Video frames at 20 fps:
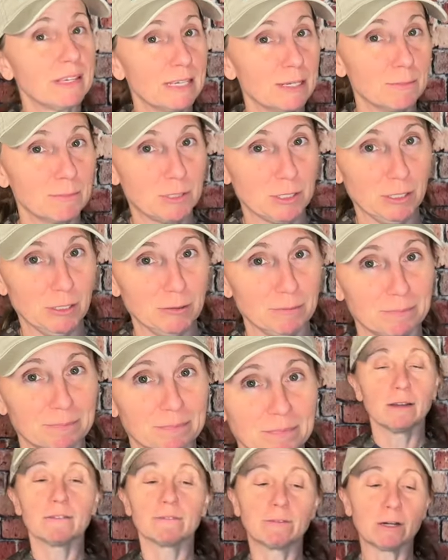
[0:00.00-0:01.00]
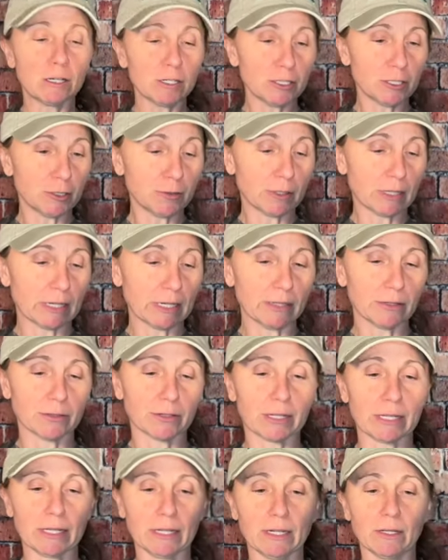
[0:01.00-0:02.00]
M2. First, you can either
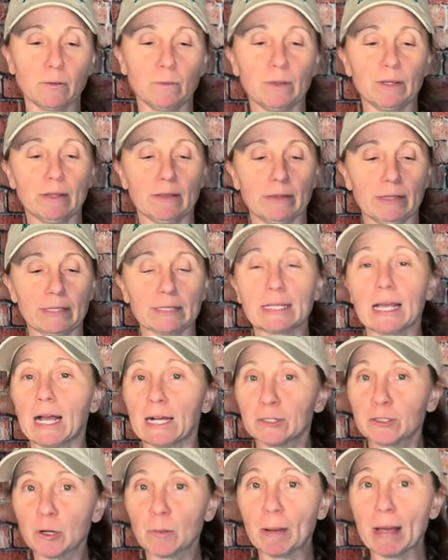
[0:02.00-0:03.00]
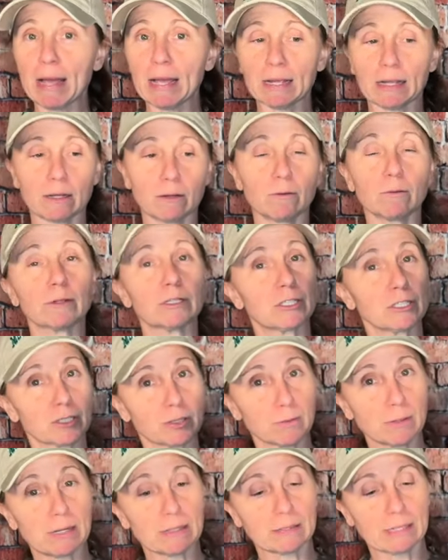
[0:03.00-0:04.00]
get it with this hydro pack, which is
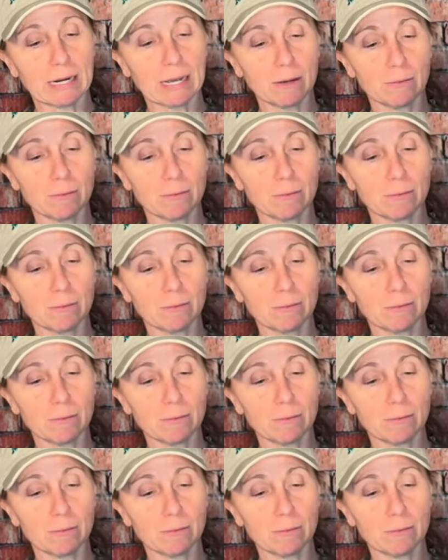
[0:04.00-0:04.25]
the route that I